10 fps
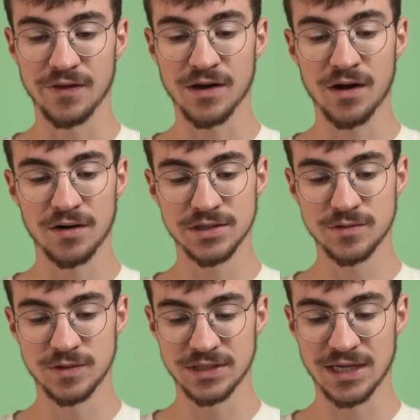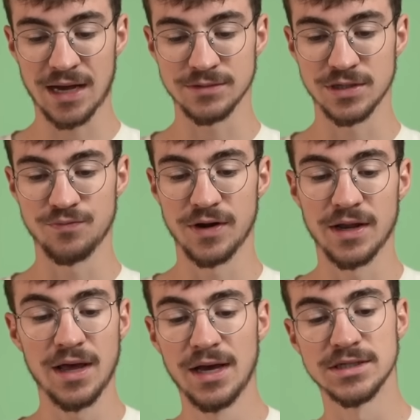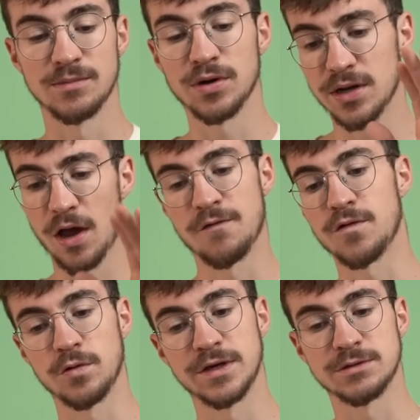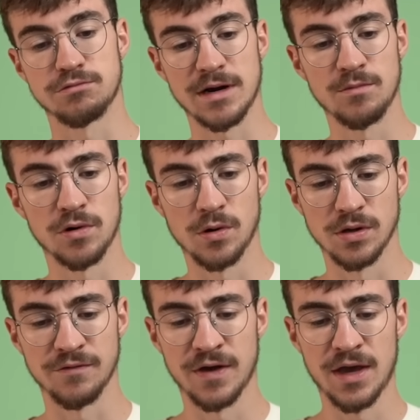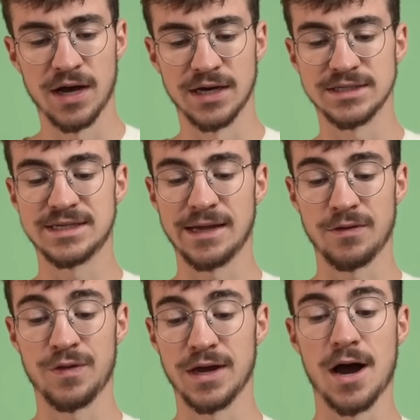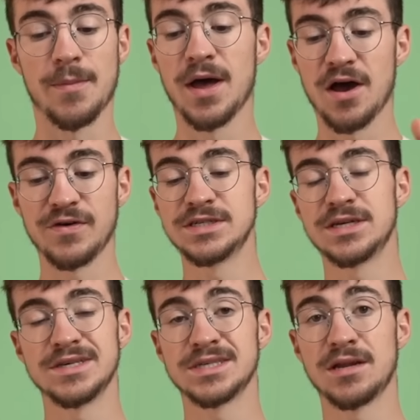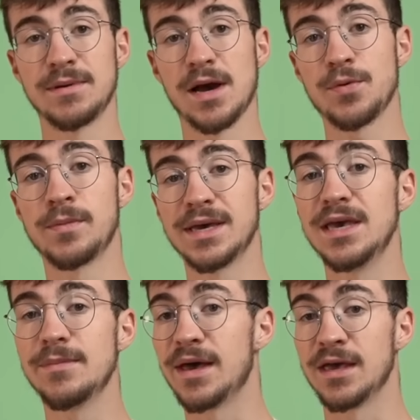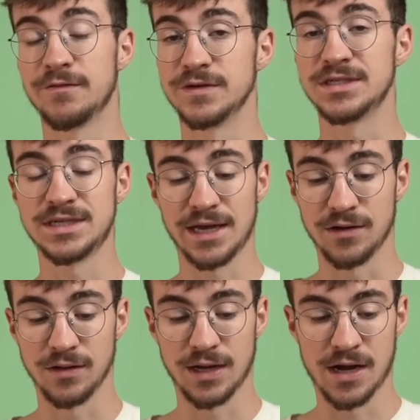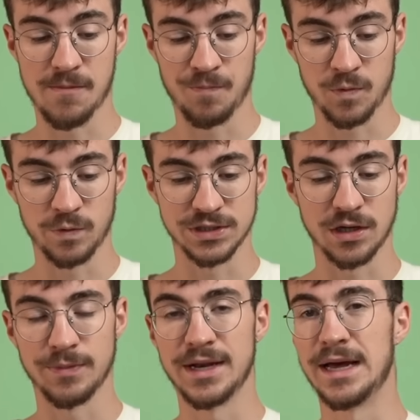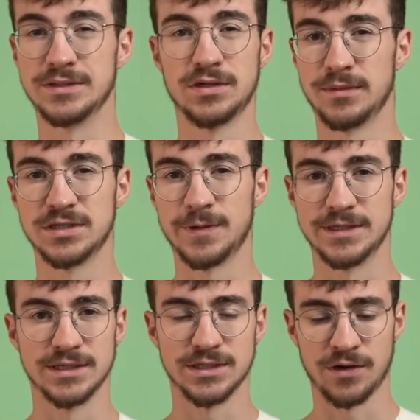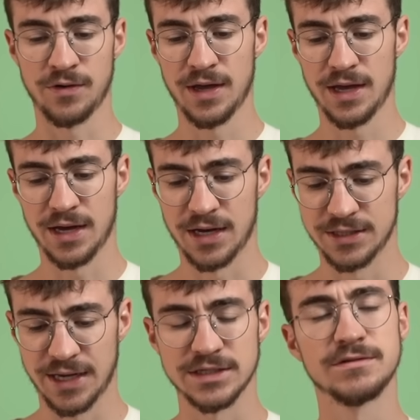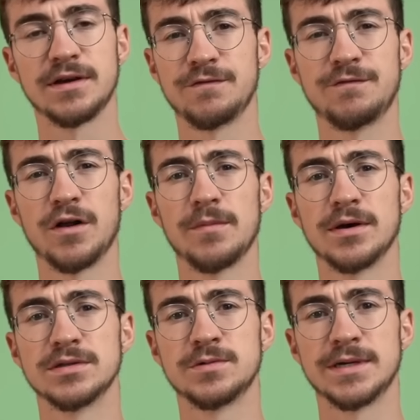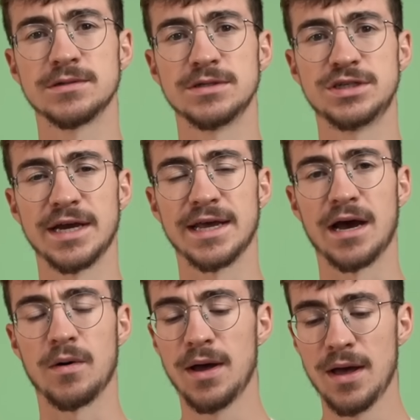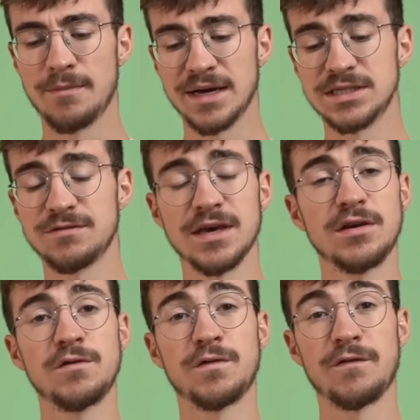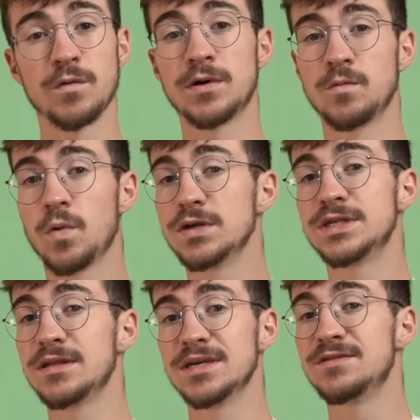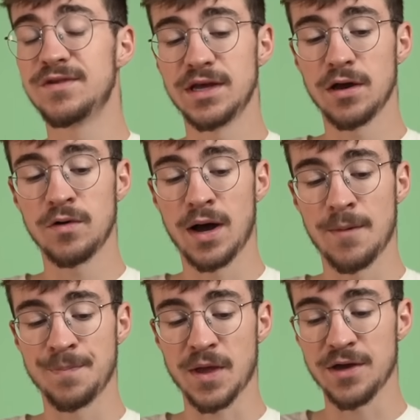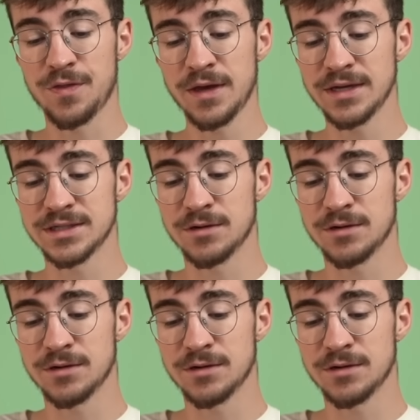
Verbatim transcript: the cartridge, which is absolutely brilliant. So I'm not gonna go through all this rigmarole of uh, setting the thing up. Eventually, this is gonna be up on my eBay for sale, um, which I'll be announcing on my Twitter. So uh, yeah, just follow me on Twitter and check it out. Massive thank you for everyone watching this video. Um, I think it's a